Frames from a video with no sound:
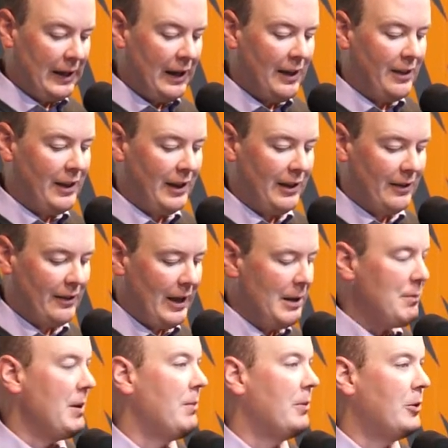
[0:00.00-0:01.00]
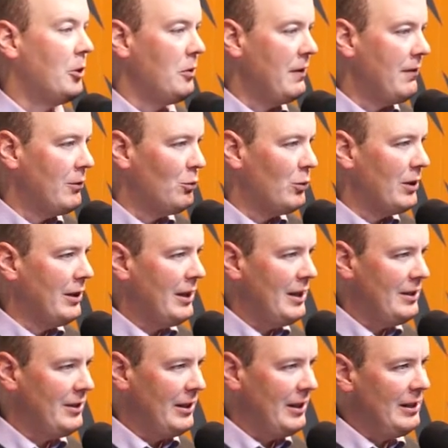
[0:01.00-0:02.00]
I think a lot of people don't even
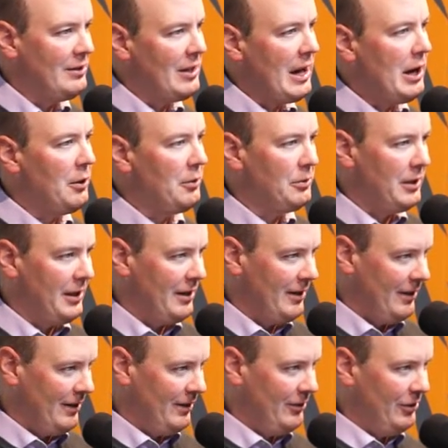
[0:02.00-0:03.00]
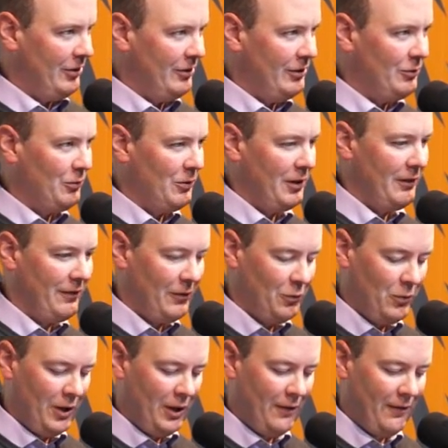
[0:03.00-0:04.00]
realize that it's out there. So right. it's one of,
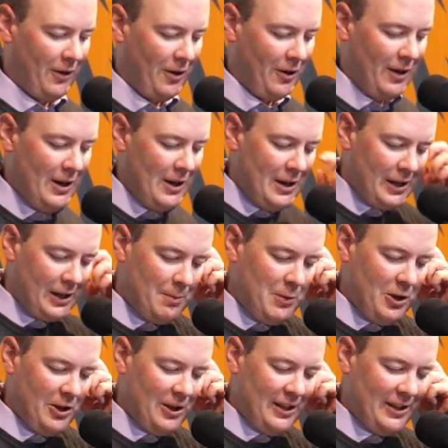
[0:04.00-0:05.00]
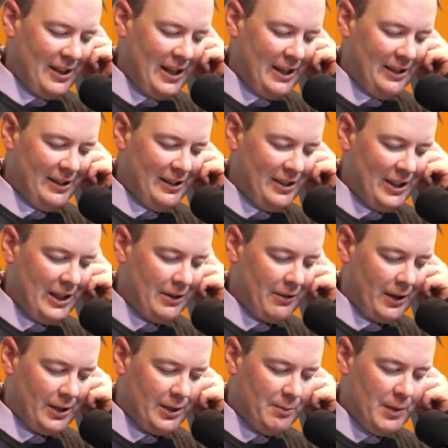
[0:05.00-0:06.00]
one of our community's hidden
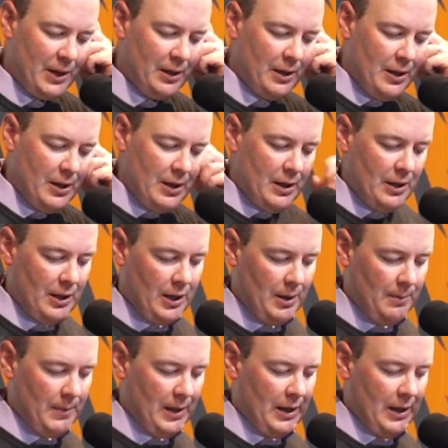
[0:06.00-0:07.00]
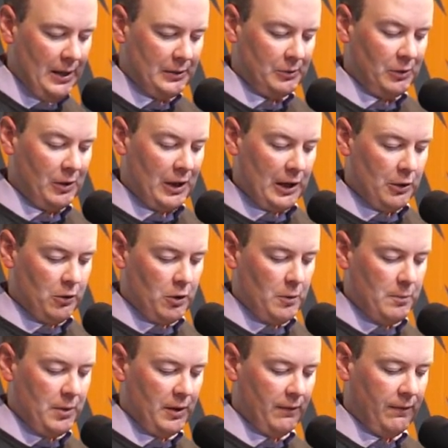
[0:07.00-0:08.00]
secrets, but um, a, a,
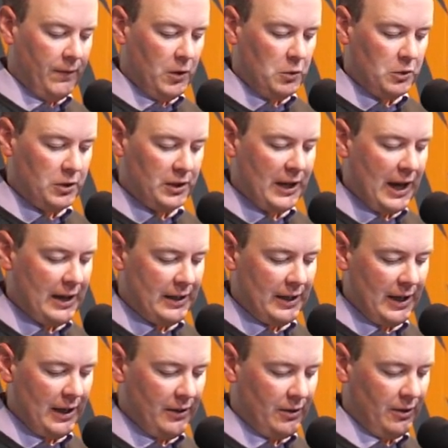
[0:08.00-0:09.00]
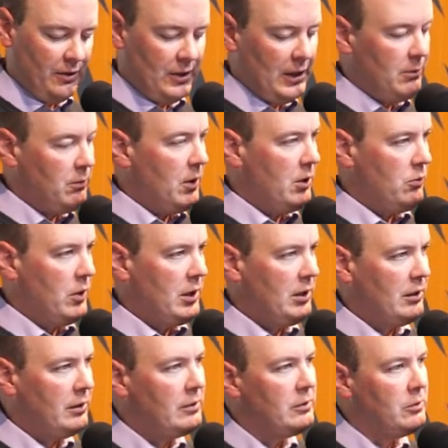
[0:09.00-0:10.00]
group of folks got together and said, well, we
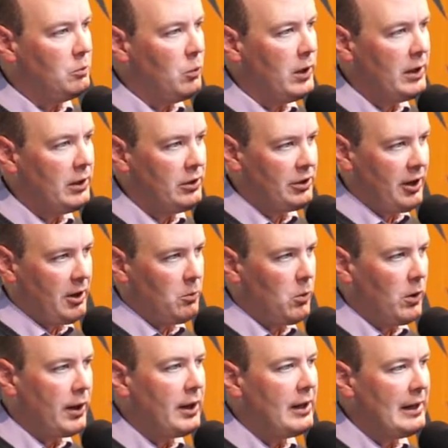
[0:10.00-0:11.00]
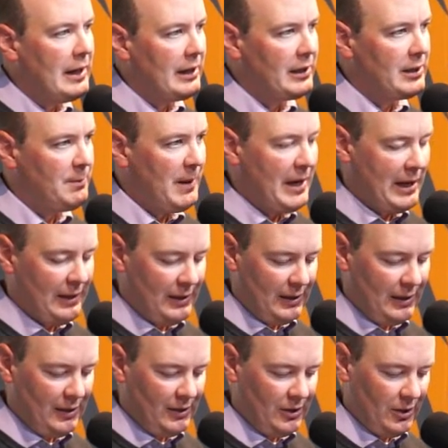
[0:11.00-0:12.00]
could, we could start working to expand
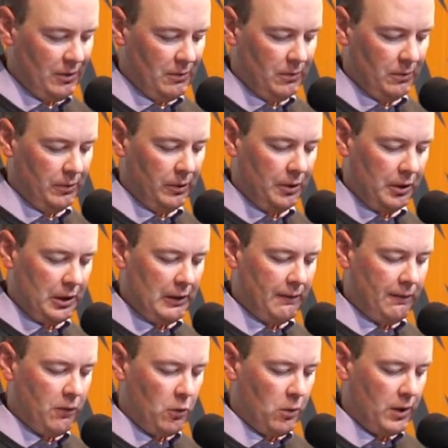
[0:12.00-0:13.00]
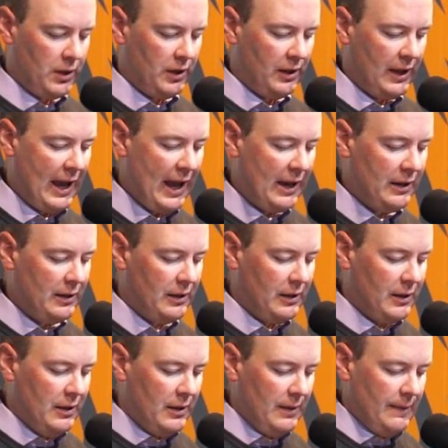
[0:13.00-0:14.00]
this. So looking forward to that,
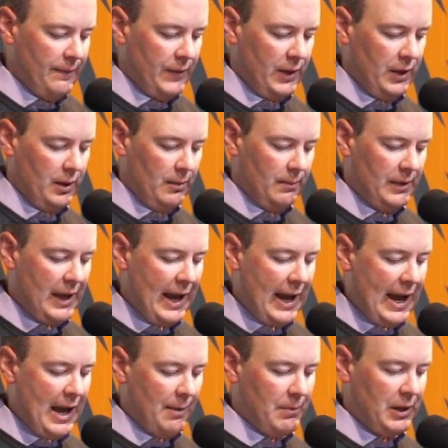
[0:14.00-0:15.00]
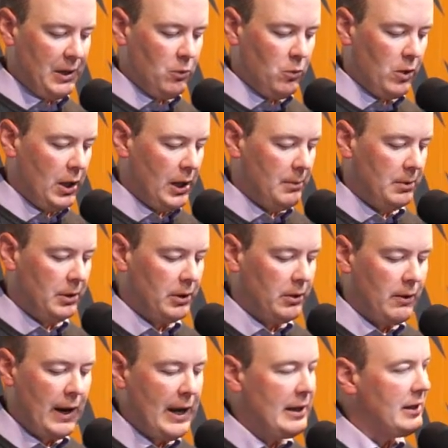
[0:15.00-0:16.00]
um, that happening, we're able to
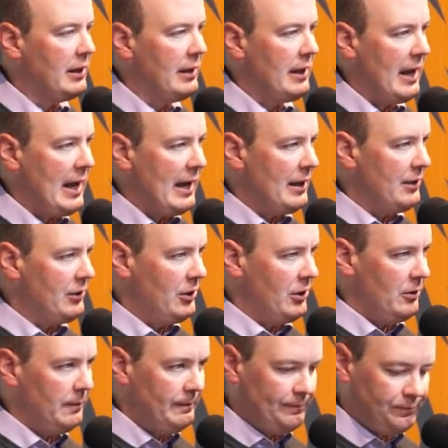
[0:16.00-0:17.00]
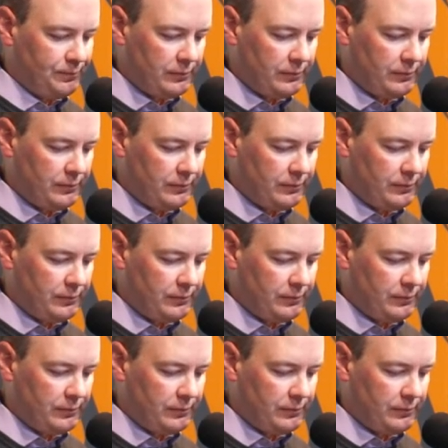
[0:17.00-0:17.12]
grant to that. So